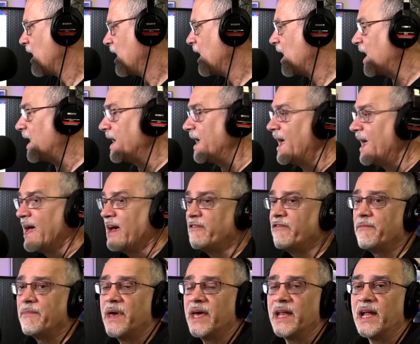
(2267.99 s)
I have
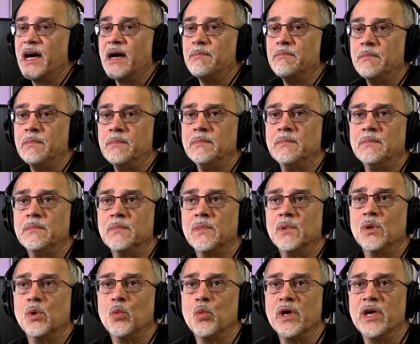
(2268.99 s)
met up
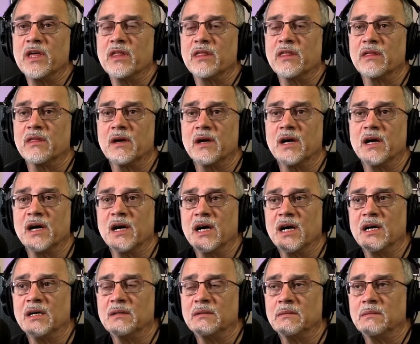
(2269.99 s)
with
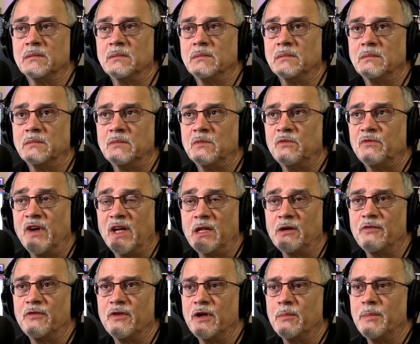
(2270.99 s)
fellow
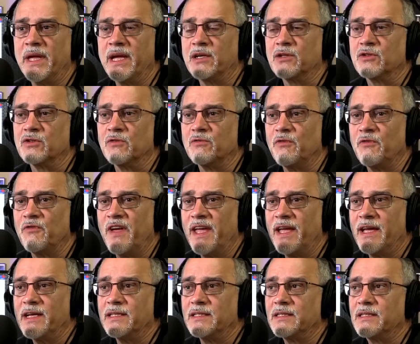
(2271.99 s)
filmmakers and
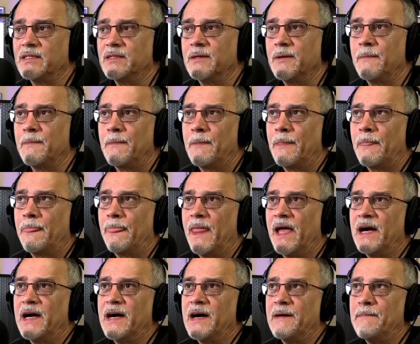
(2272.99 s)
fans.
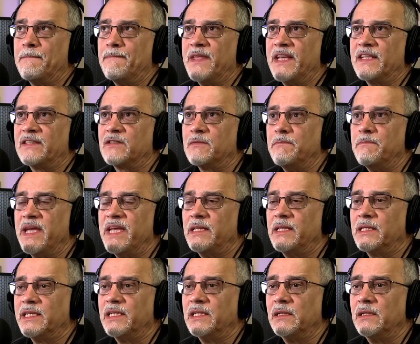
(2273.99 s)
It's
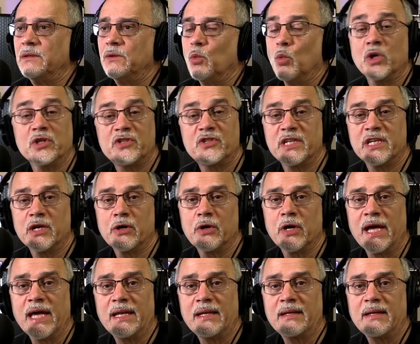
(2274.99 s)
mainly once a year
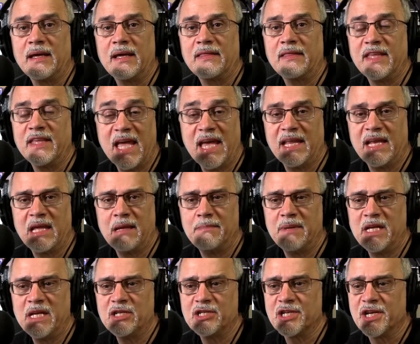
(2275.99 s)
at the
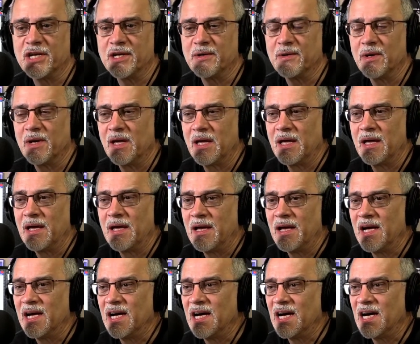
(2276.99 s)
NAB show.
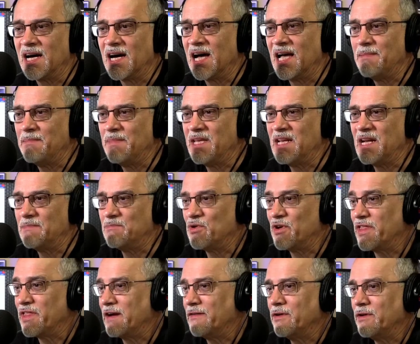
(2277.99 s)
I meet up
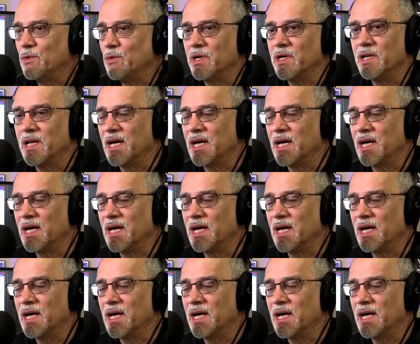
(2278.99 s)
with everyone.